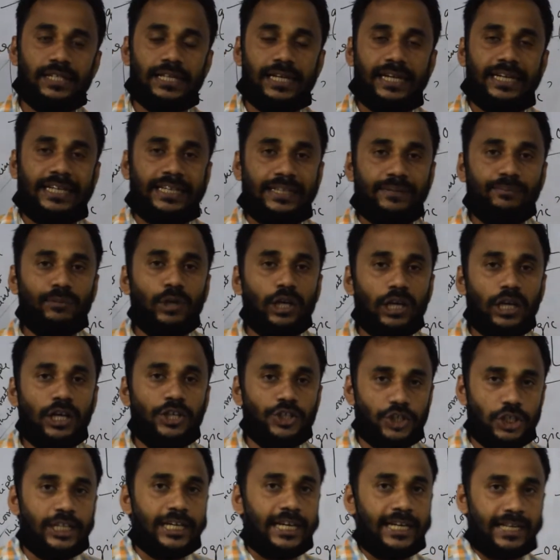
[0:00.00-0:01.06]

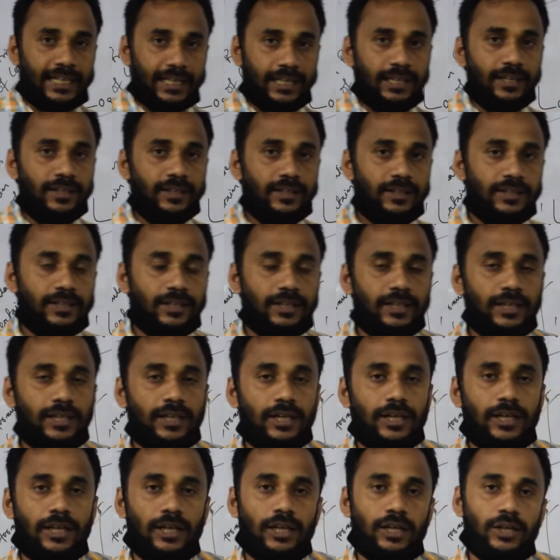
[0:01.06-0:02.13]
etymologically,
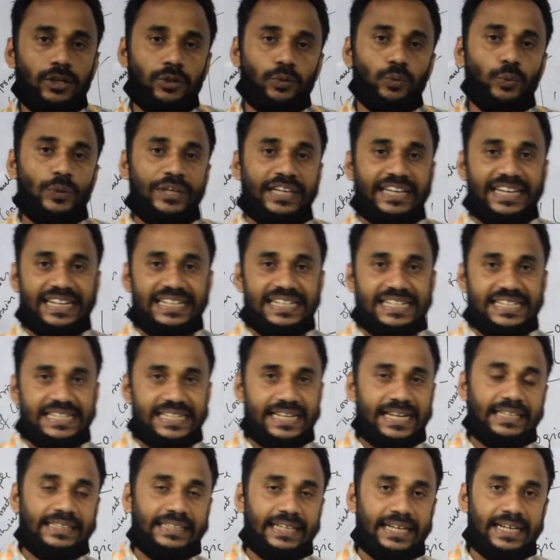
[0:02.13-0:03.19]
we can
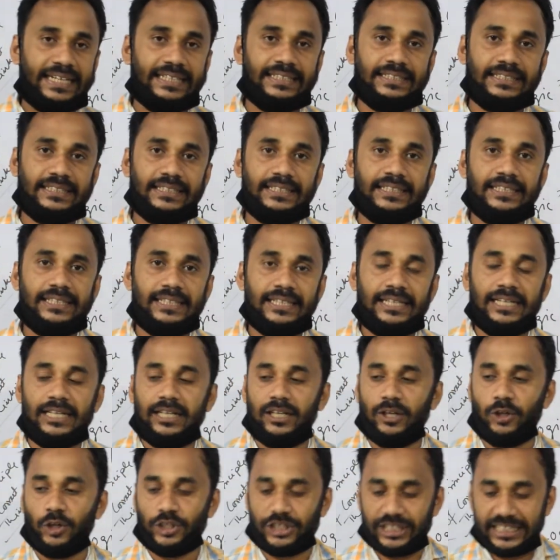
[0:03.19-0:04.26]
say
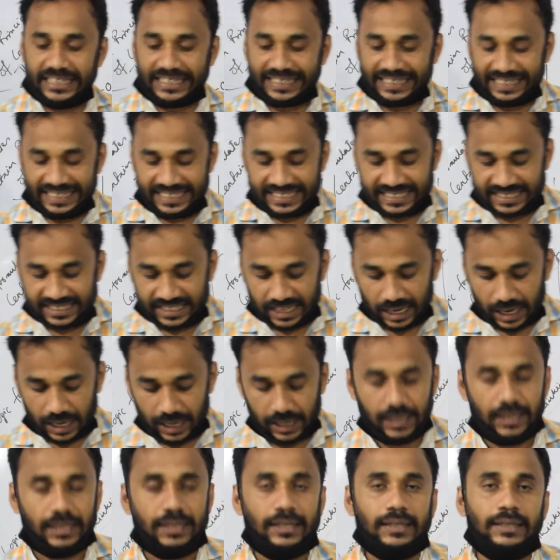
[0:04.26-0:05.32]
that logic is
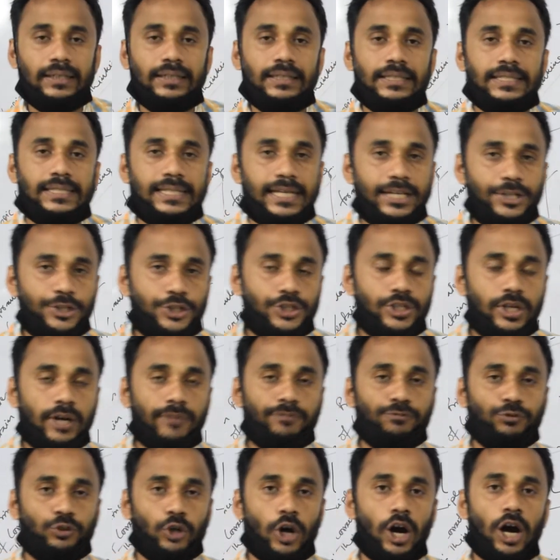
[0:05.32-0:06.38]
the science of
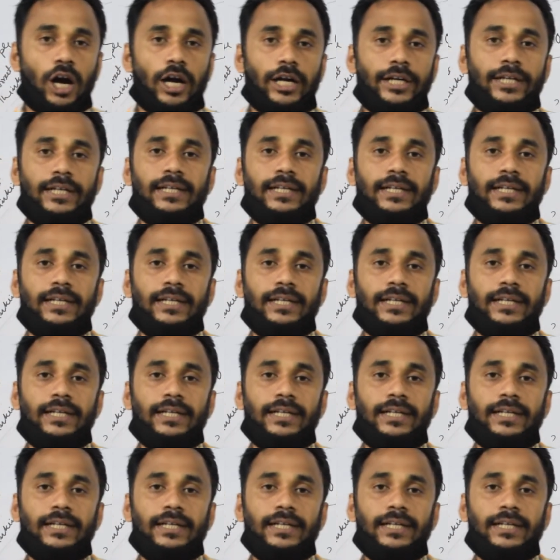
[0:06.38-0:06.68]
thought